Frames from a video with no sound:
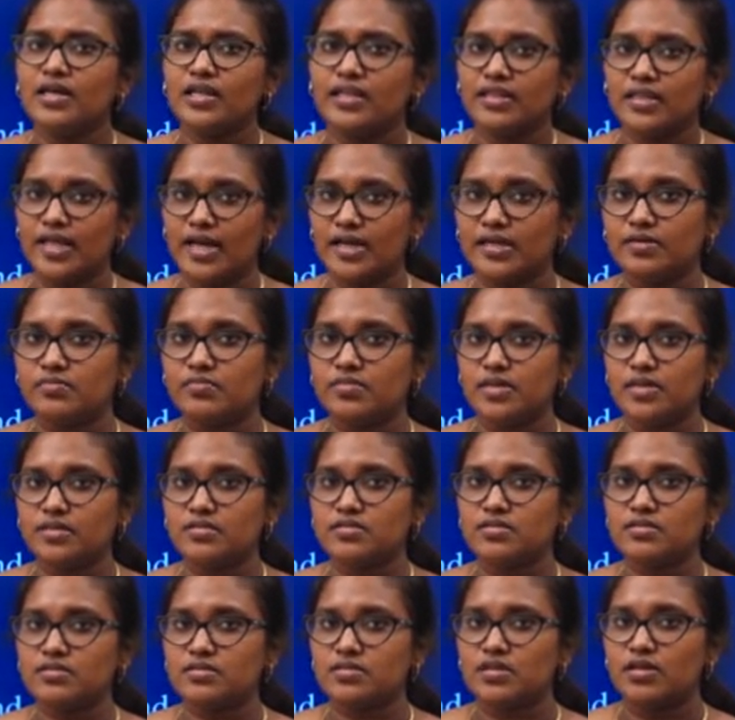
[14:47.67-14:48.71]
That
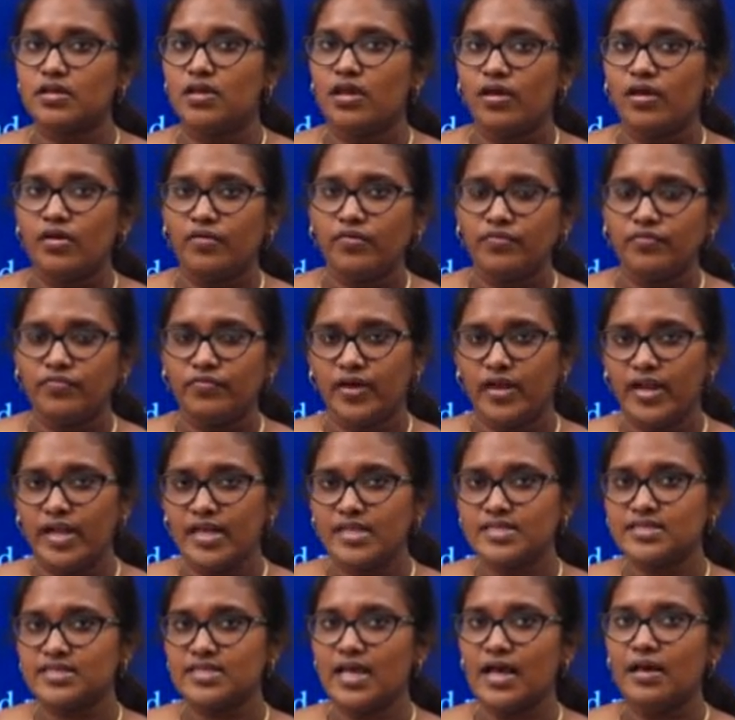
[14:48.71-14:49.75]
means, for
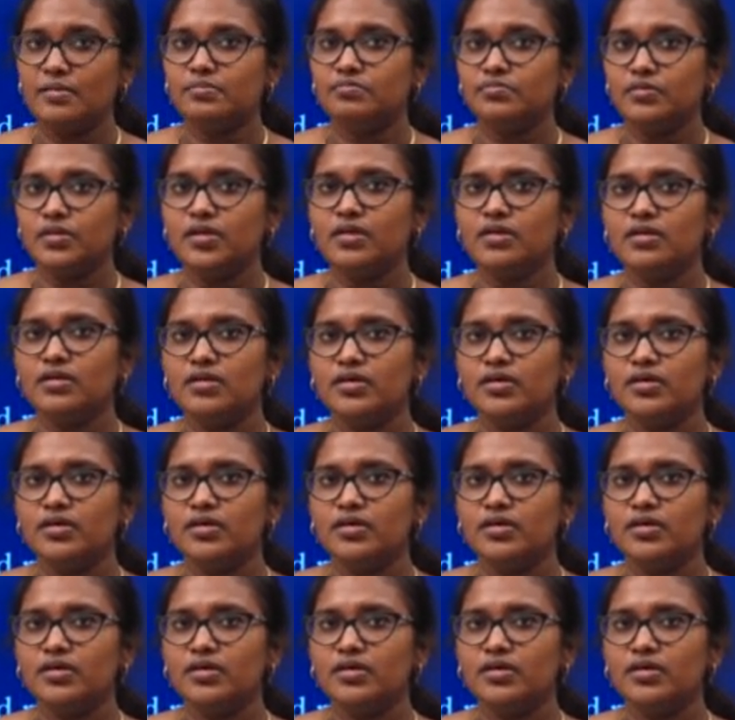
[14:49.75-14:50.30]
example,